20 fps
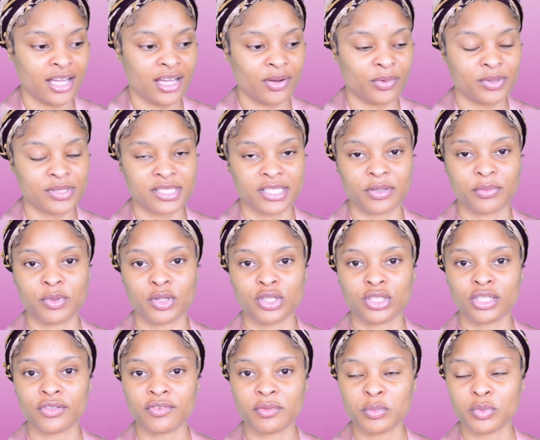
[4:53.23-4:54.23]
was in the middle
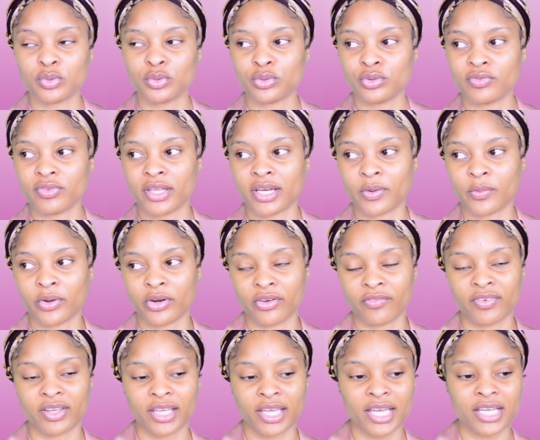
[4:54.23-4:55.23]
of a move, then I went on
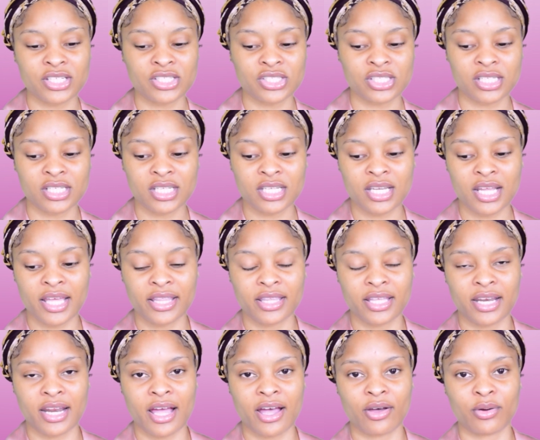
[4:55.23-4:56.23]
vacation, and
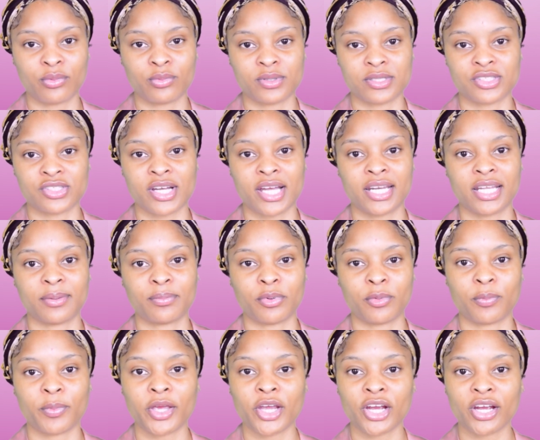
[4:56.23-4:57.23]
then I was trying to
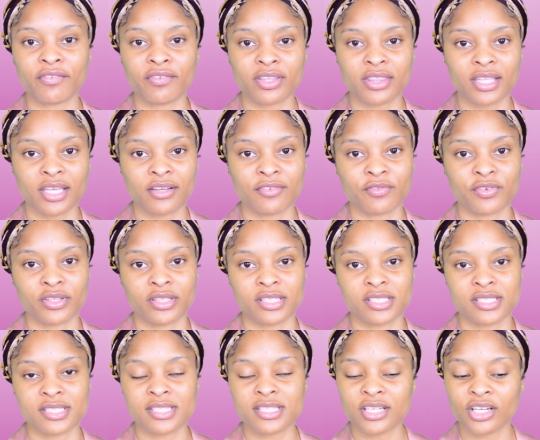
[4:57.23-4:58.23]
prepare everything for
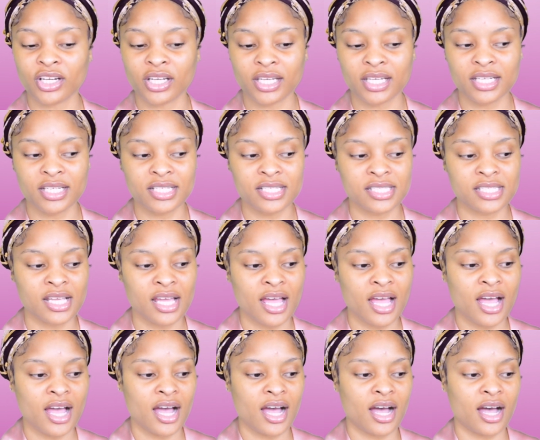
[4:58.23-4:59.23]
this series.
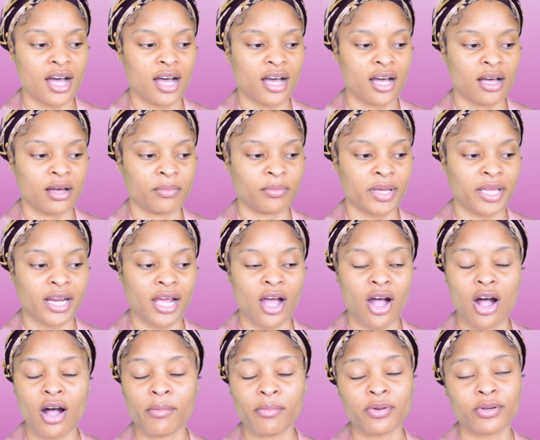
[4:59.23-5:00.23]
And
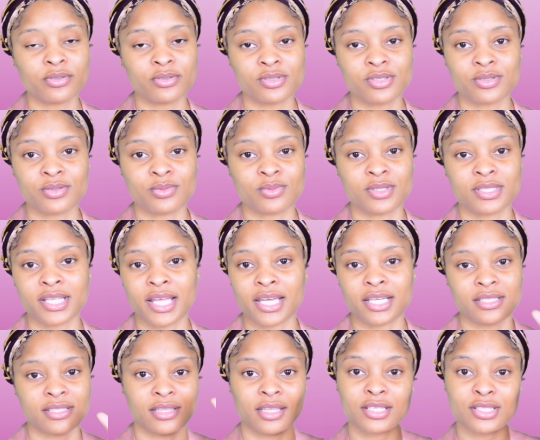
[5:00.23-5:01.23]
I almost was
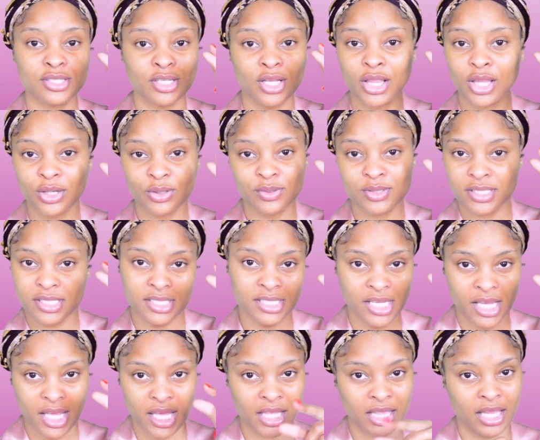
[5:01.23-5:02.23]
like this close to
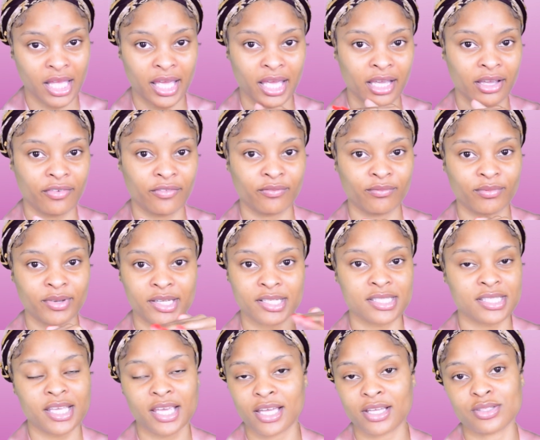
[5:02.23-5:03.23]
saying like
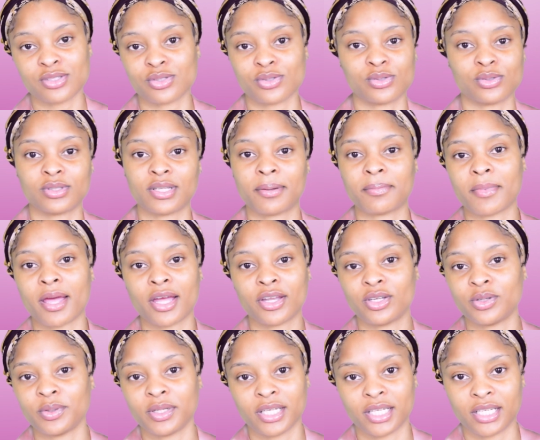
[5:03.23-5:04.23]
it's canceled, I'm not
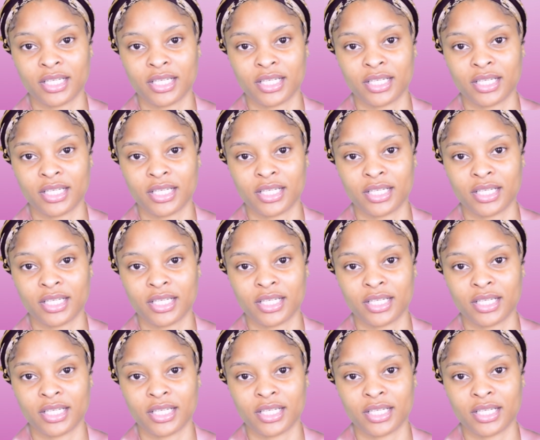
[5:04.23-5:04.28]
doing it